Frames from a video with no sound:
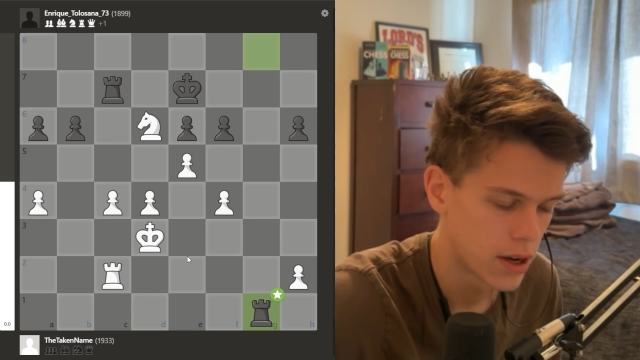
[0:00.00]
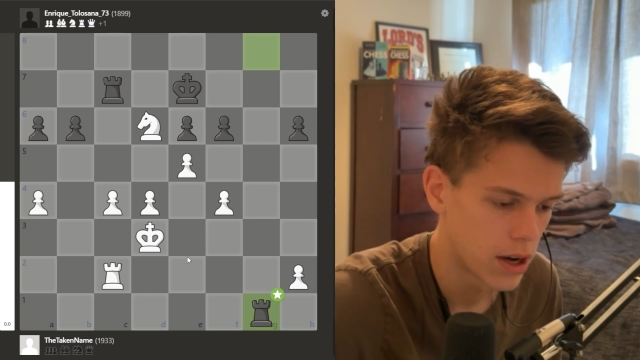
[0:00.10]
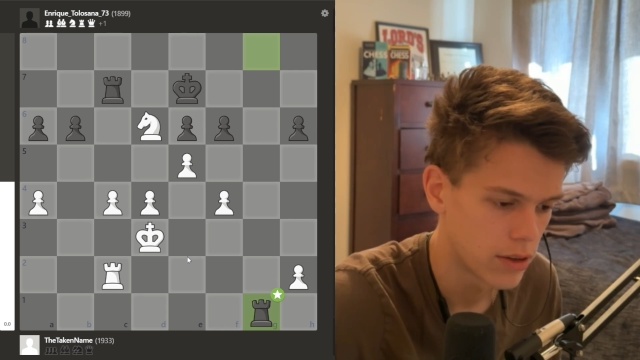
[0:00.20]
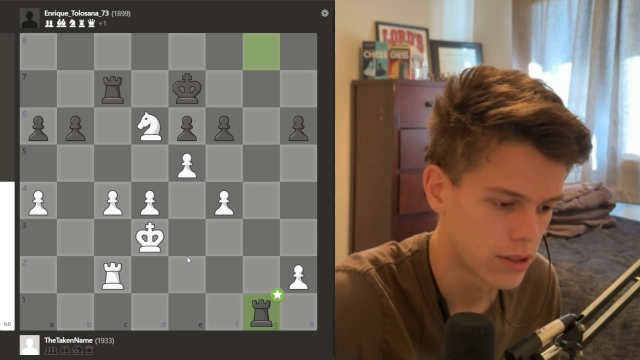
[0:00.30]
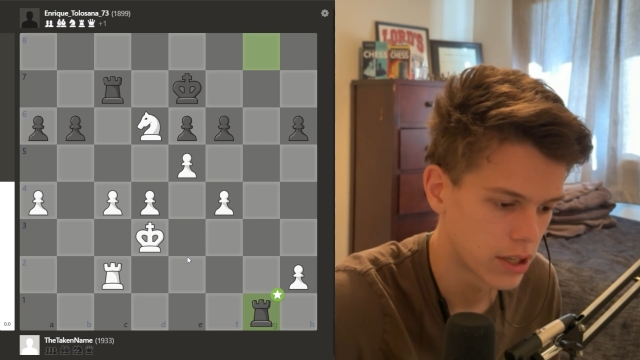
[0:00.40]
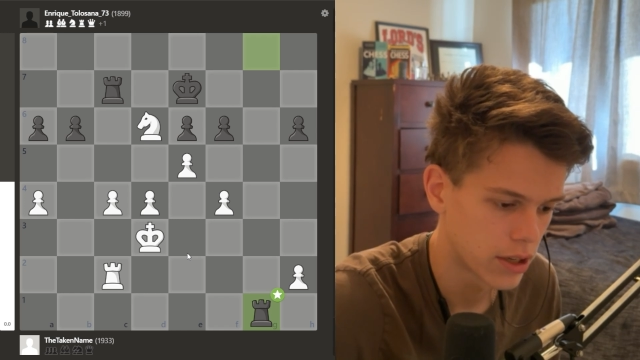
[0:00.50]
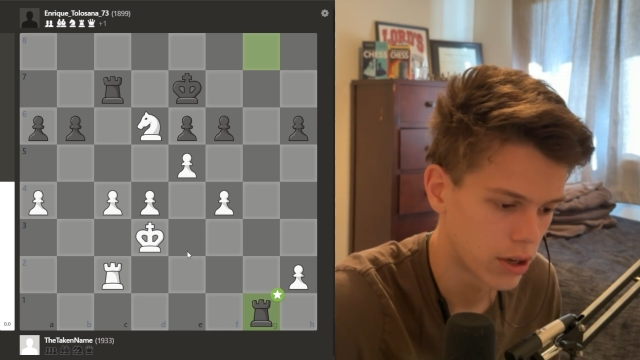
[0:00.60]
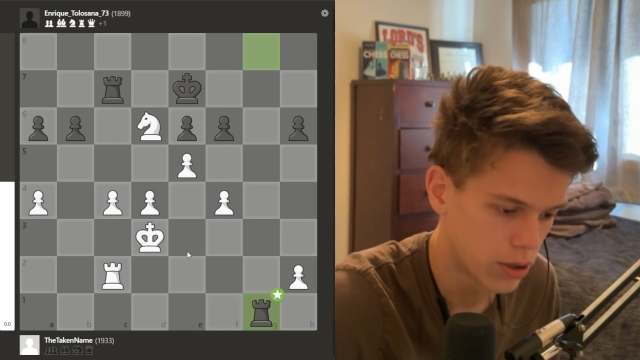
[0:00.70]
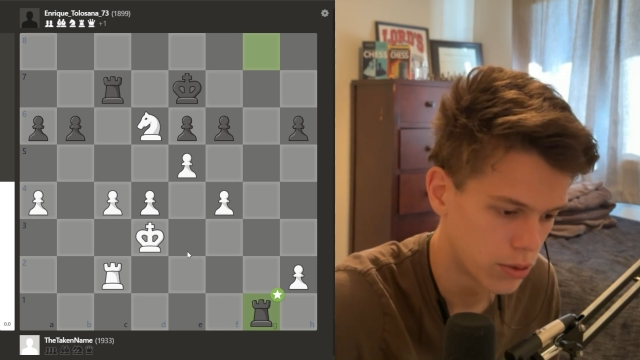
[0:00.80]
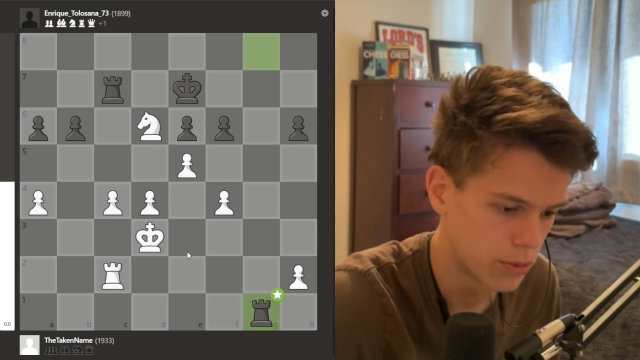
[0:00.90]
I was like,
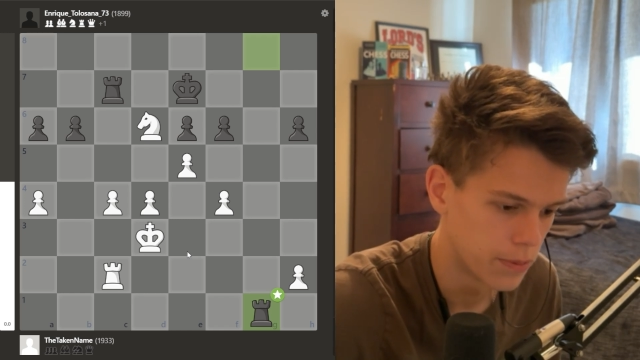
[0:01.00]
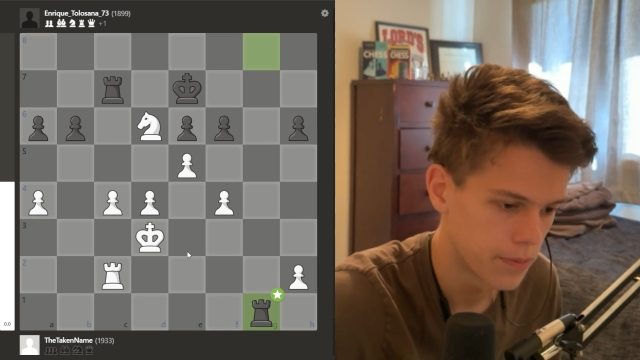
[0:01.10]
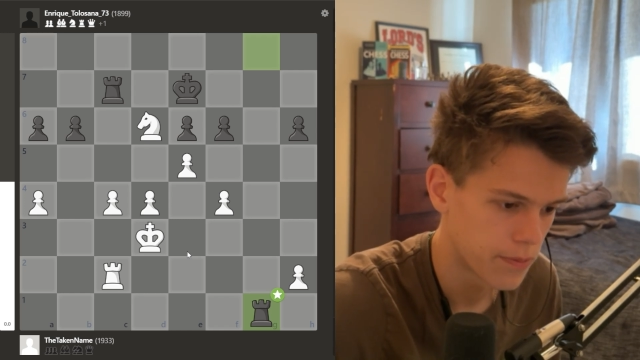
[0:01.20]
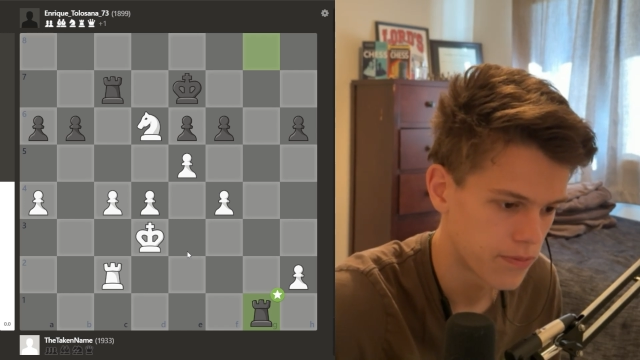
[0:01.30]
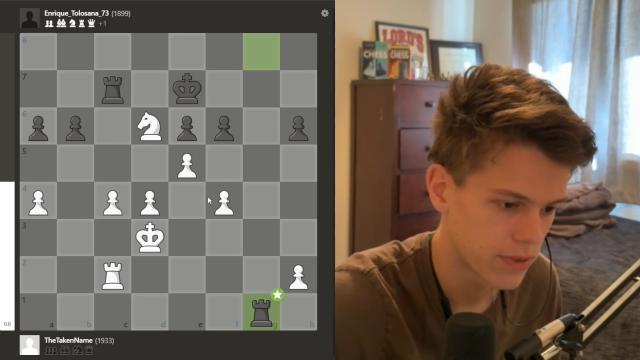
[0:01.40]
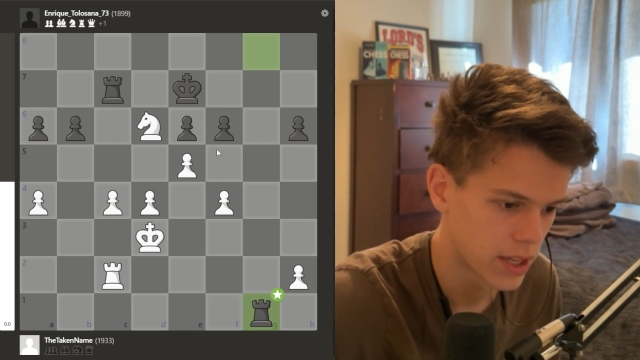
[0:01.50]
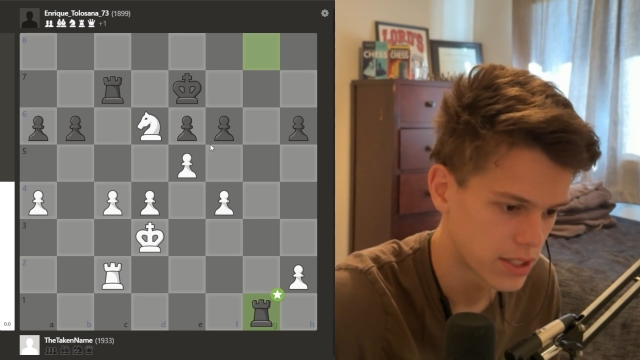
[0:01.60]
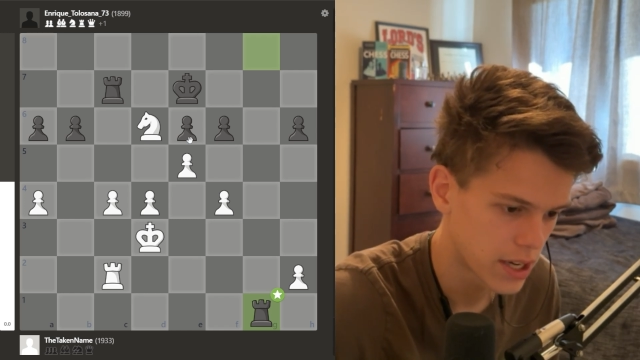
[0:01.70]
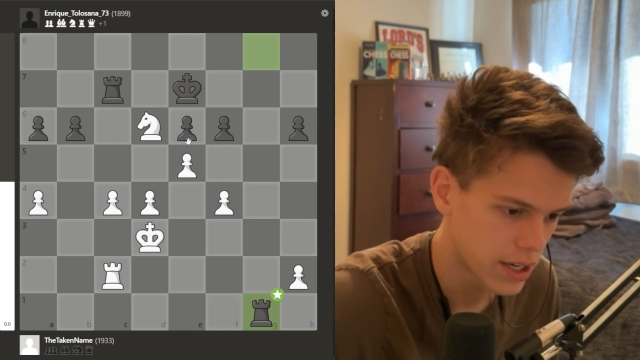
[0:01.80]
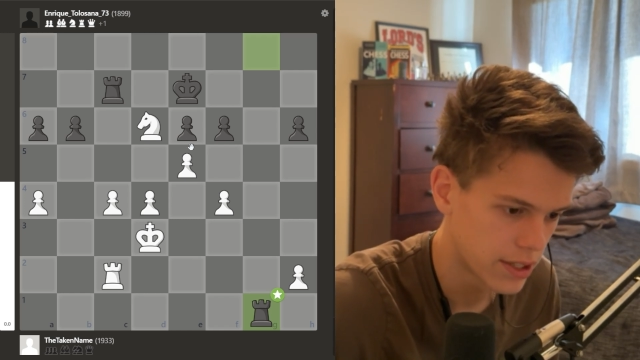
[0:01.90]
oh, that's
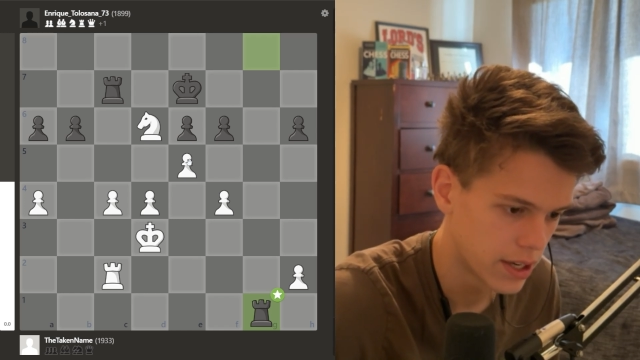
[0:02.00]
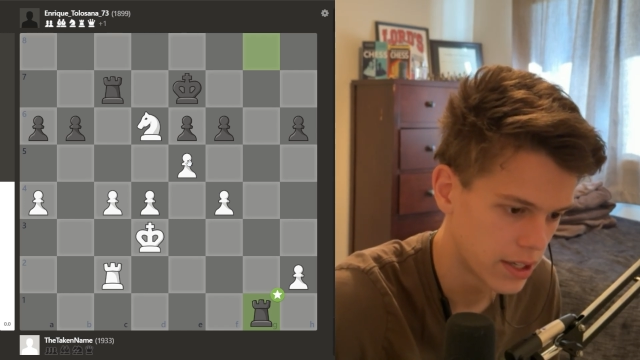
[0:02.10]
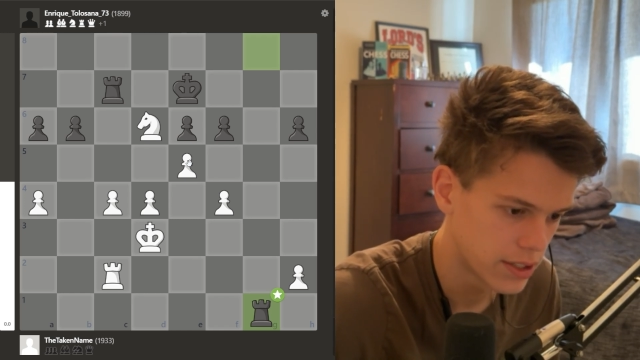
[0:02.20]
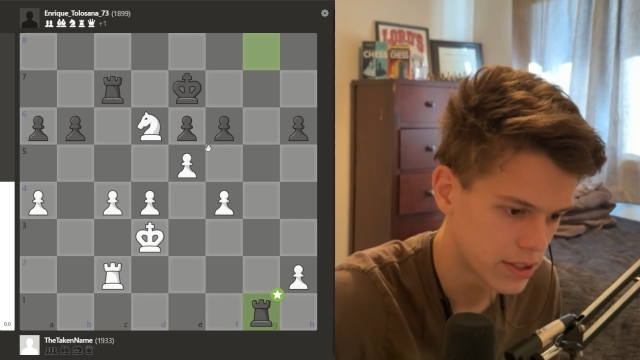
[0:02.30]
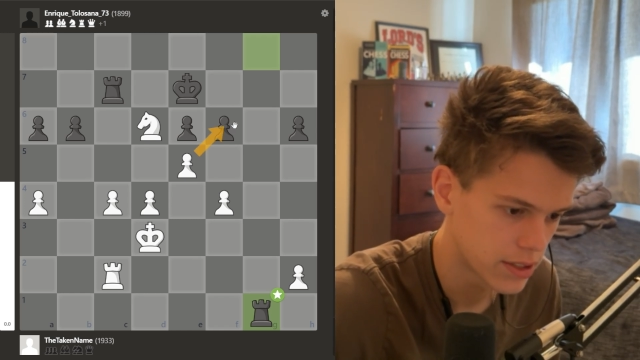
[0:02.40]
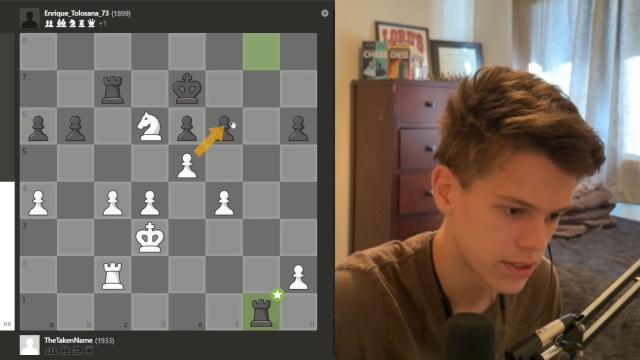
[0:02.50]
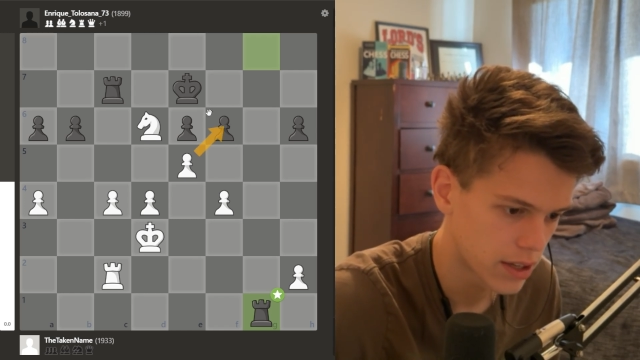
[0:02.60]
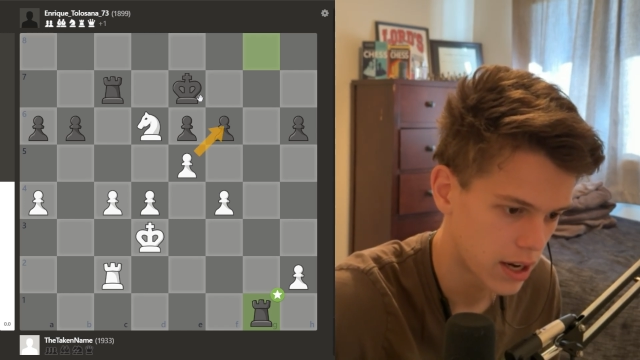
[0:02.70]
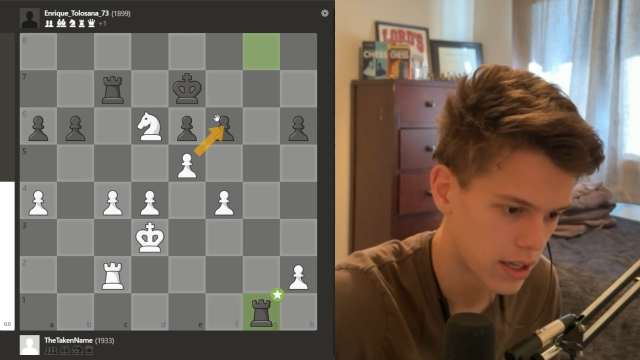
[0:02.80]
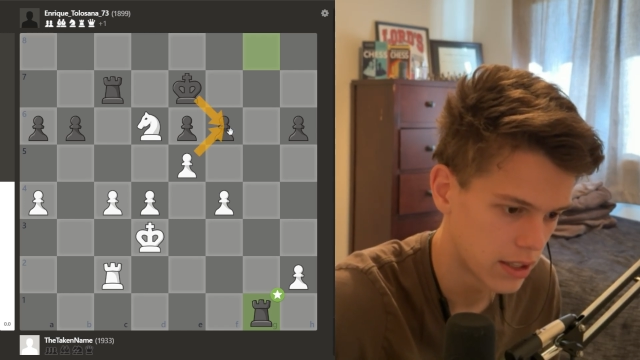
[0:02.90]
kind of nice.
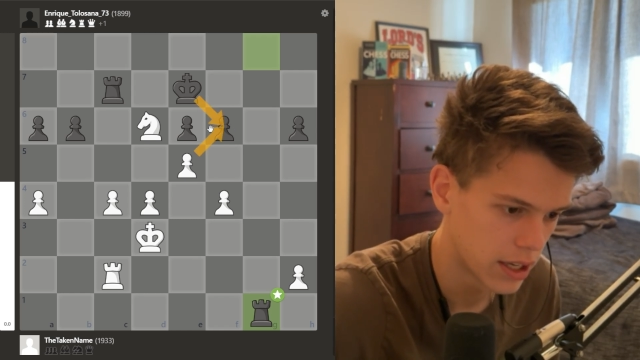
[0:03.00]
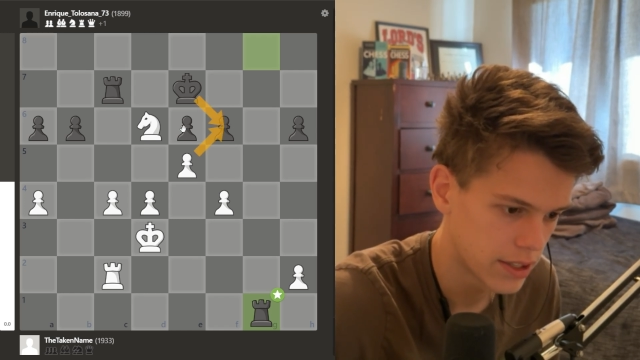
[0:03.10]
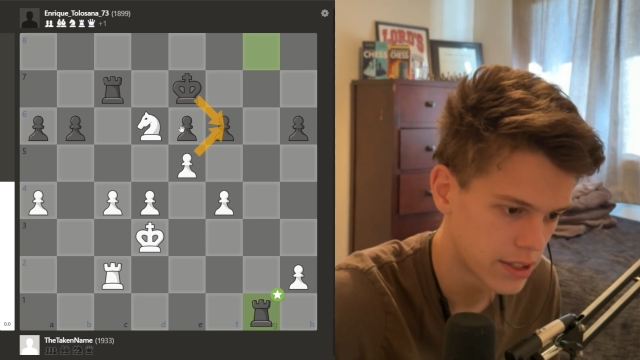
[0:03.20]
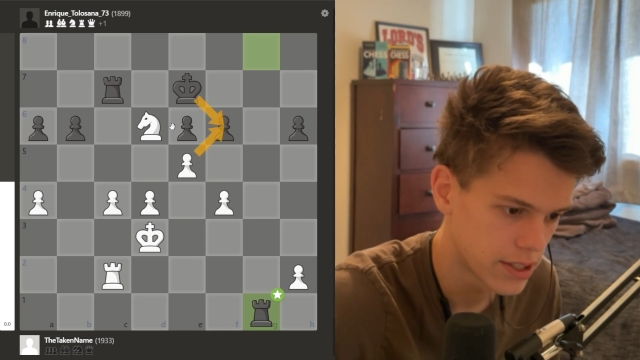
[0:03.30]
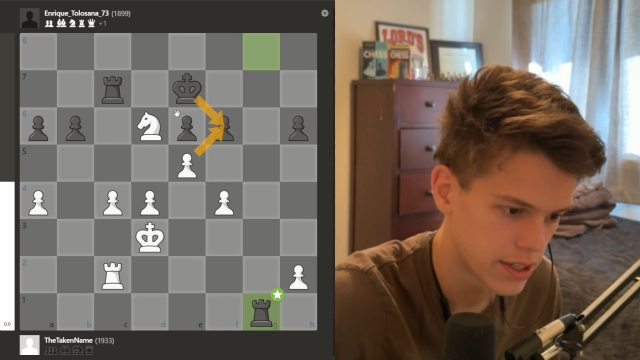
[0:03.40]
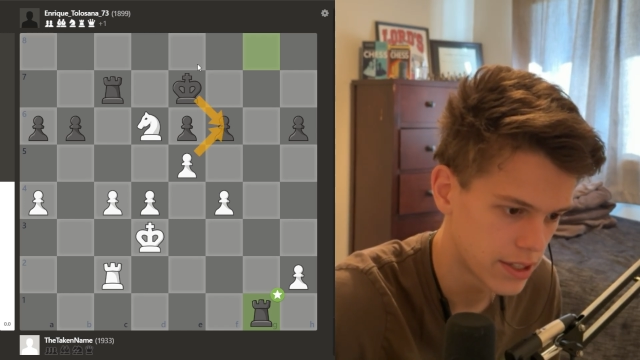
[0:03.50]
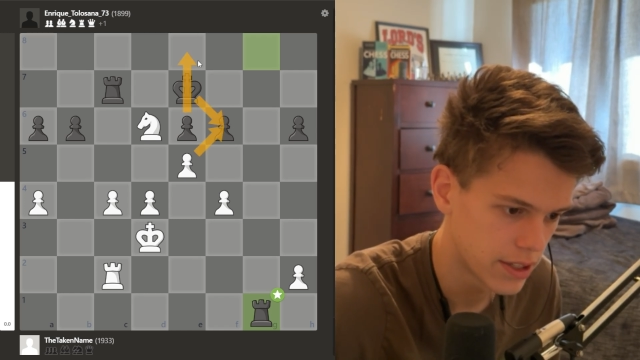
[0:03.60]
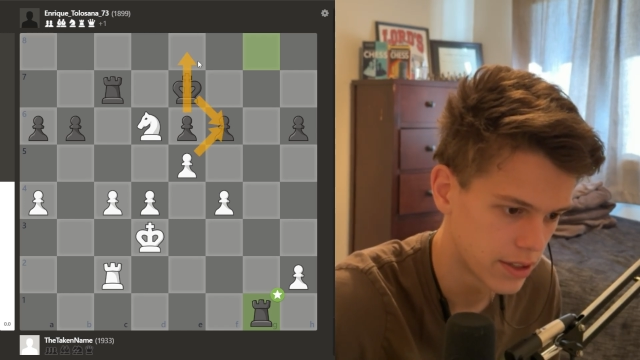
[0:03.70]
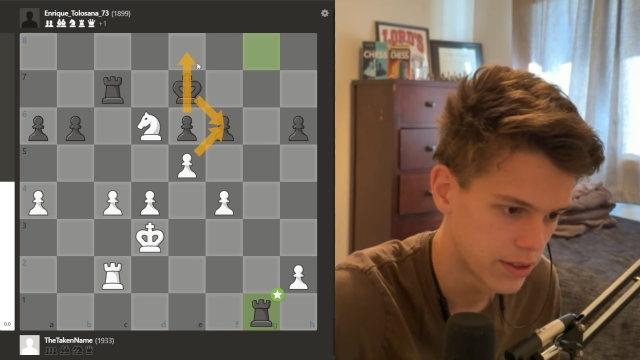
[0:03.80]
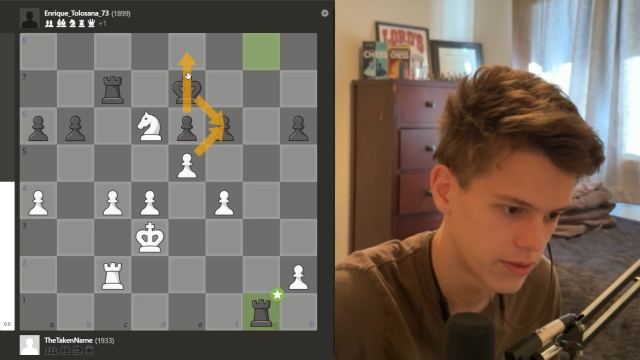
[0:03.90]
I like this
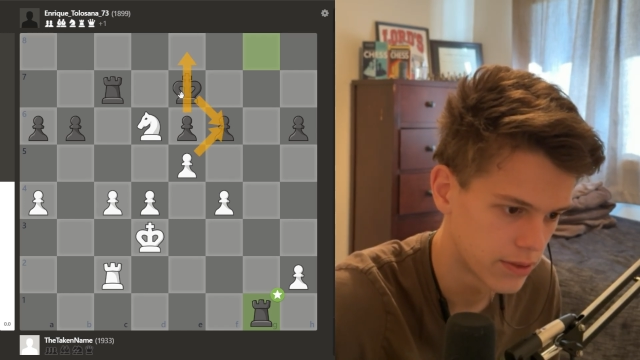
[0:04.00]
idea of,